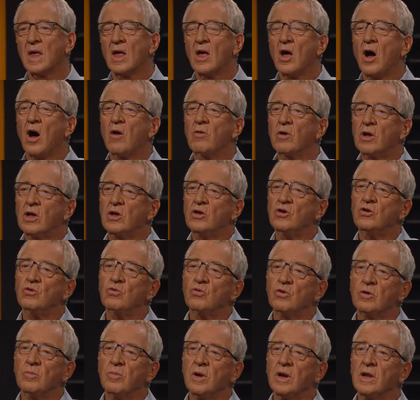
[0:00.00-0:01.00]
I reckon you
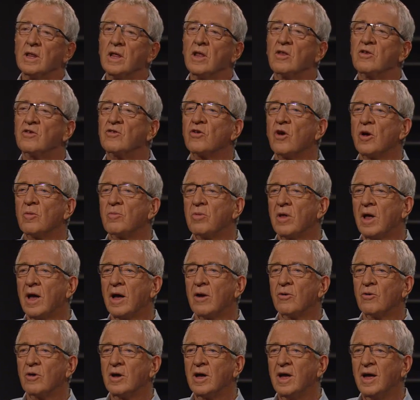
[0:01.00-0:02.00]
would have been an inside player,
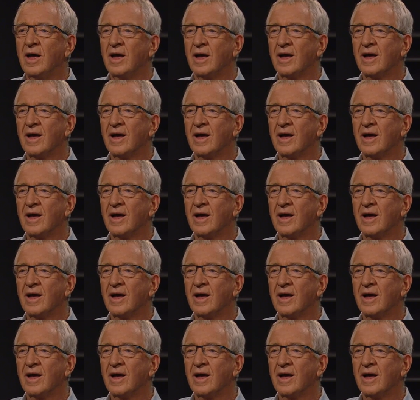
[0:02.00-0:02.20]
were you?